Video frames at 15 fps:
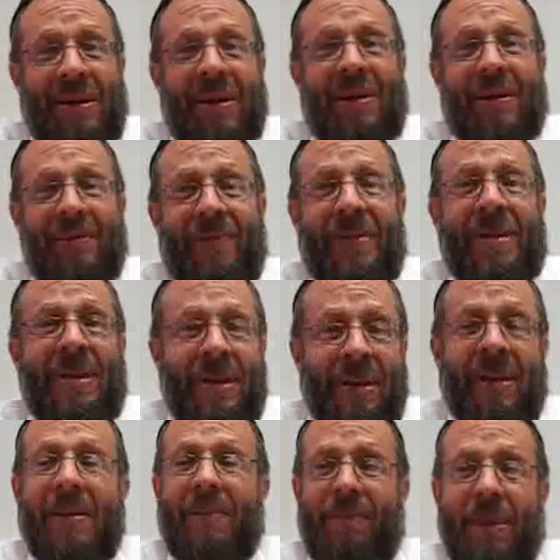of the
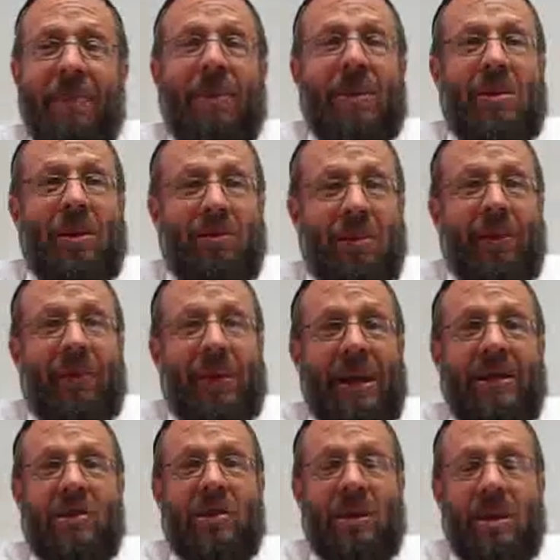biblical
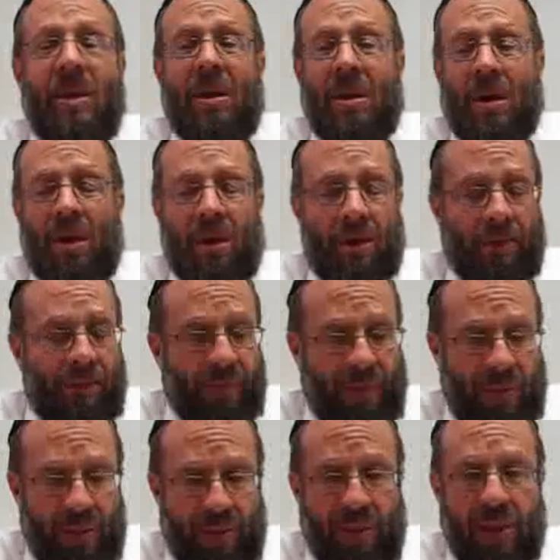revelation of
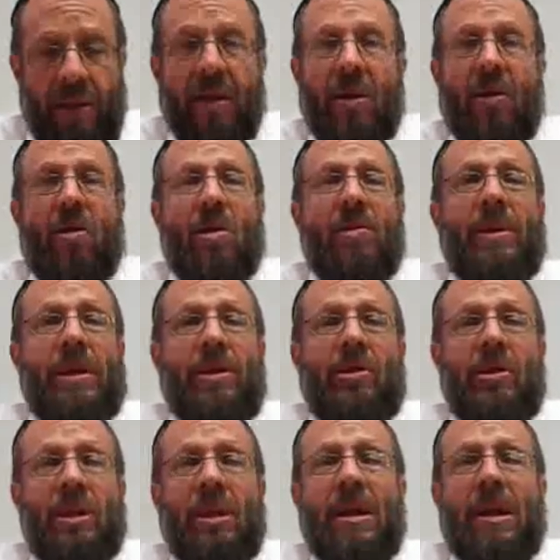the
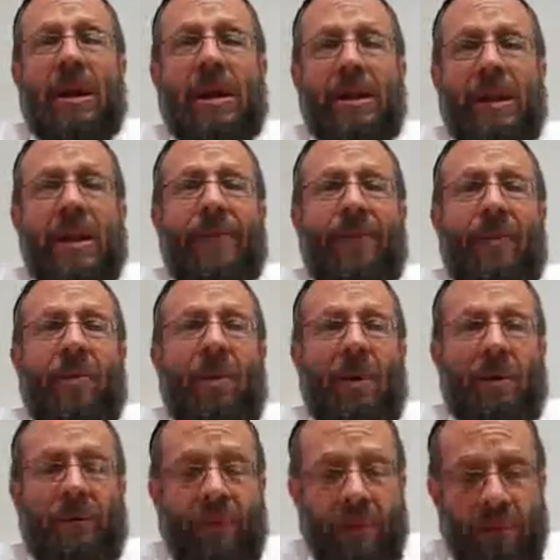Chumash and therefore
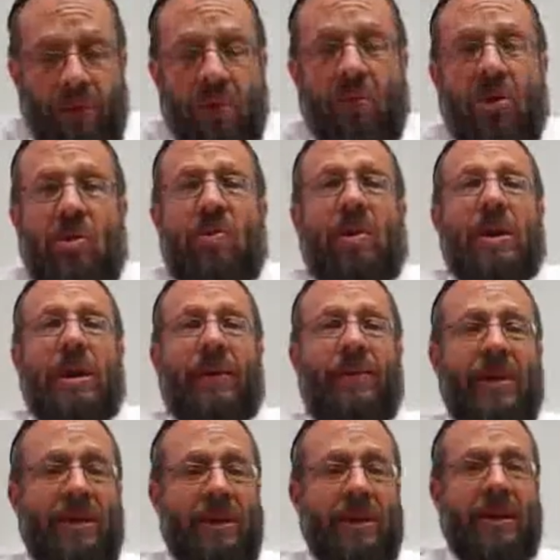of Jewish belief?
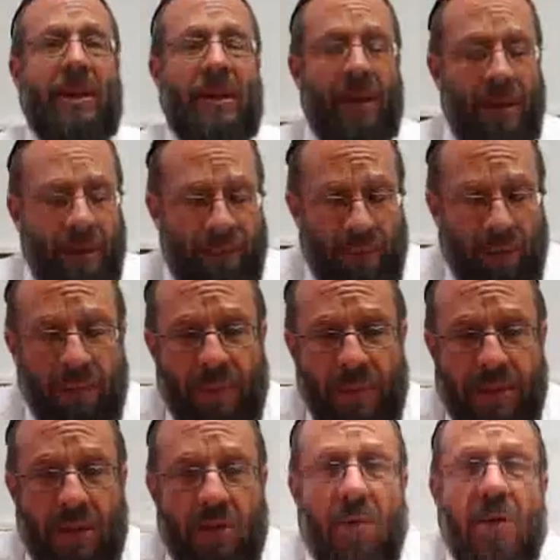This is the very
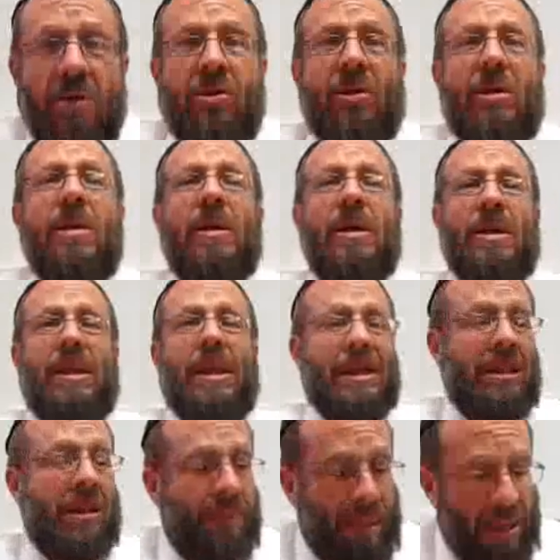basic question that
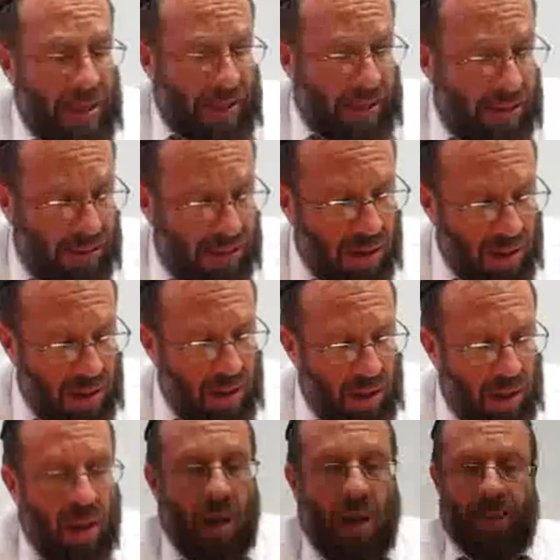has to be asked.
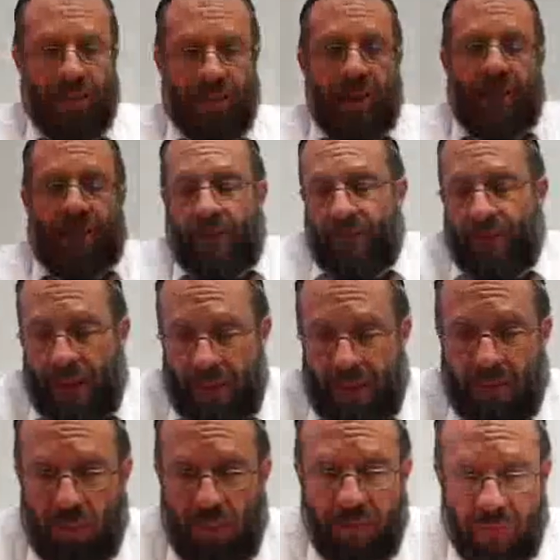Um, if in fact
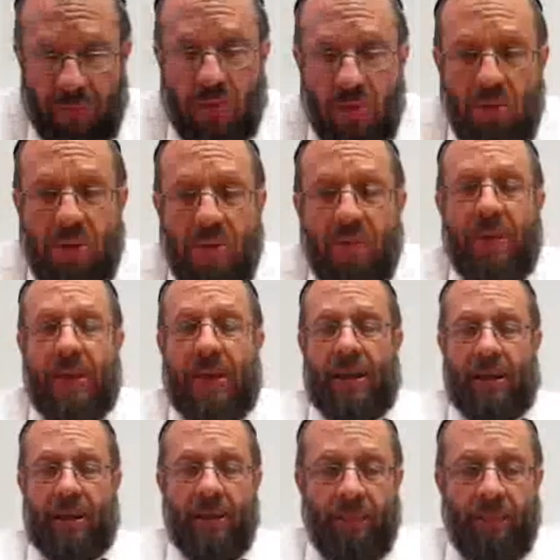we've reduced man